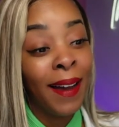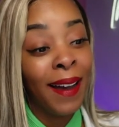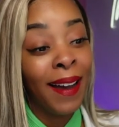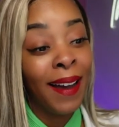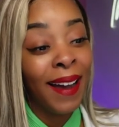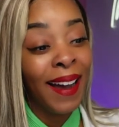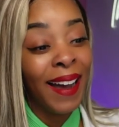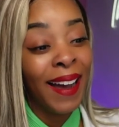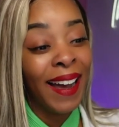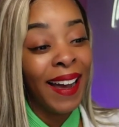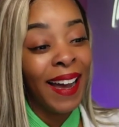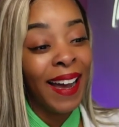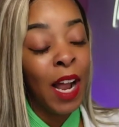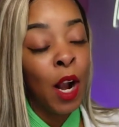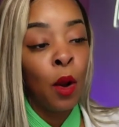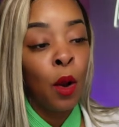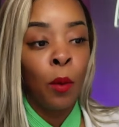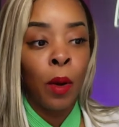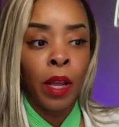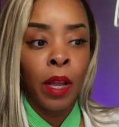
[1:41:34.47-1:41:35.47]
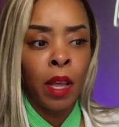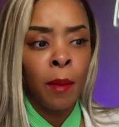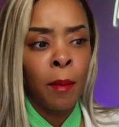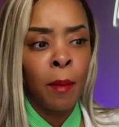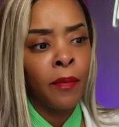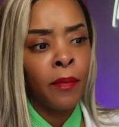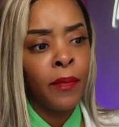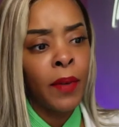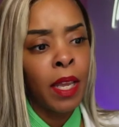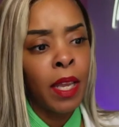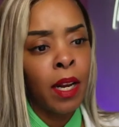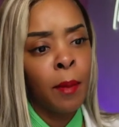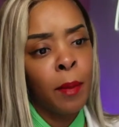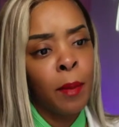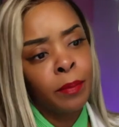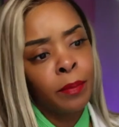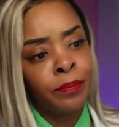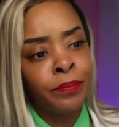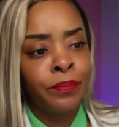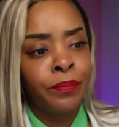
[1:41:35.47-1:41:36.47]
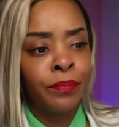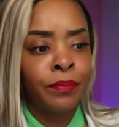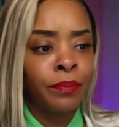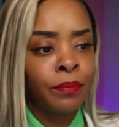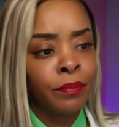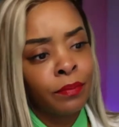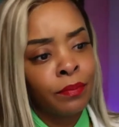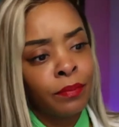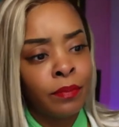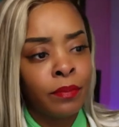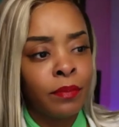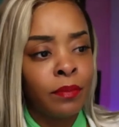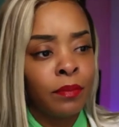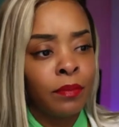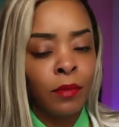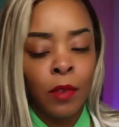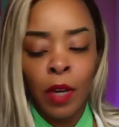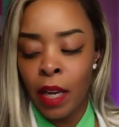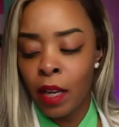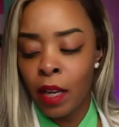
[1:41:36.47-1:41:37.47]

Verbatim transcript: when I get on my feet, I'm gonna wait.